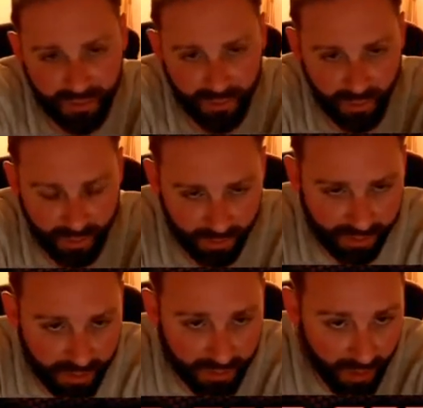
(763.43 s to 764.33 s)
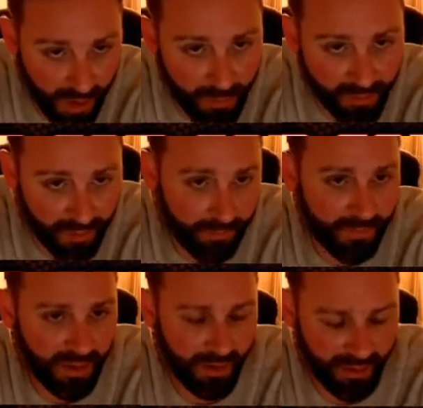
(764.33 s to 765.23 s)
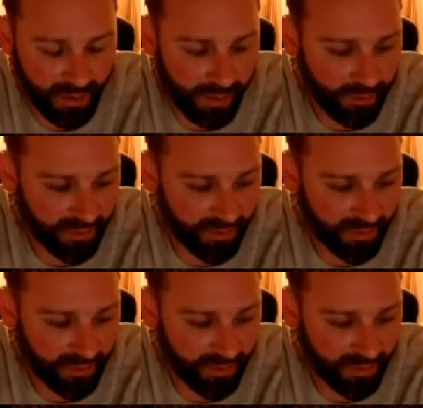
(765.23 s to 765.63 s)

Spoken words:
is another option. I was